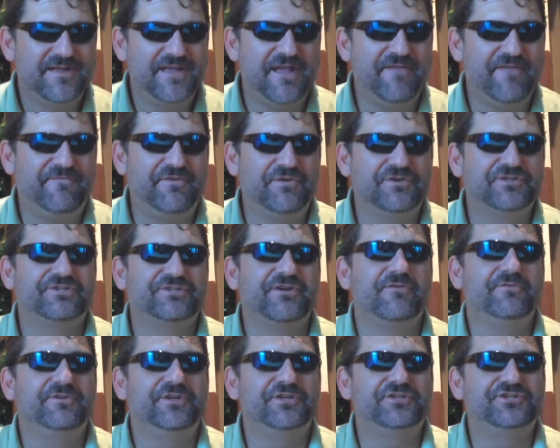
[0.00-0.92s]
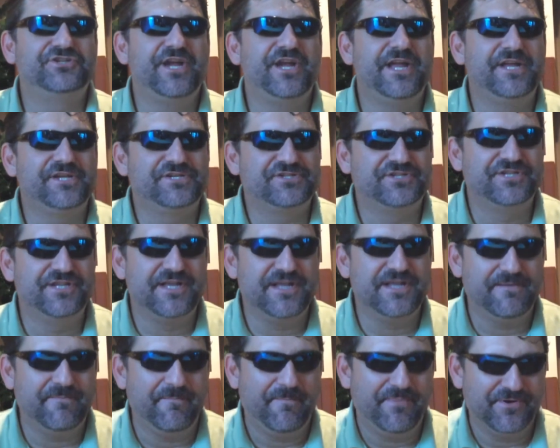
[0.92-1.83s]
if you start to change
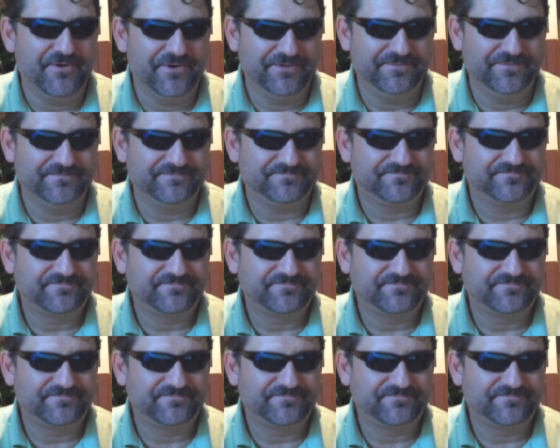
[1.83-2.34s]
the input,